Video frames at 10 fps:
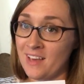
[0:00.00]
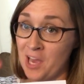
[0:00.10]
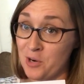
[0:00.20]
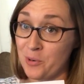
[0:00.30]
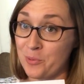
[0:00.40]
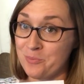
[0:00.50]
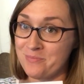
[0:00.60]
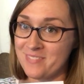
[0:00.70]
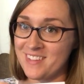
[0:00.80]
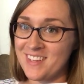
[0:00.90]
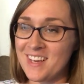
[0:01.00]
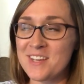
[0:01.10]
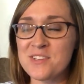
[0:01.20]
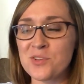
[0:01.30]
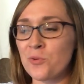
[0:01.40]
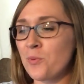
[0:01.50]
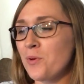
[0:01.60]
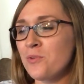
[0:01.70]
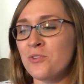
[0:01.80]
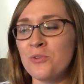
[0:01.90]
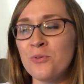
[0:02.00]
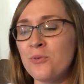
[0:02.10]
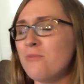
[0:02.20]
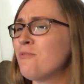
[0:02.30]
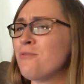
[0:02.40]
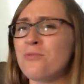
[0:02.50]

at home. So we'll do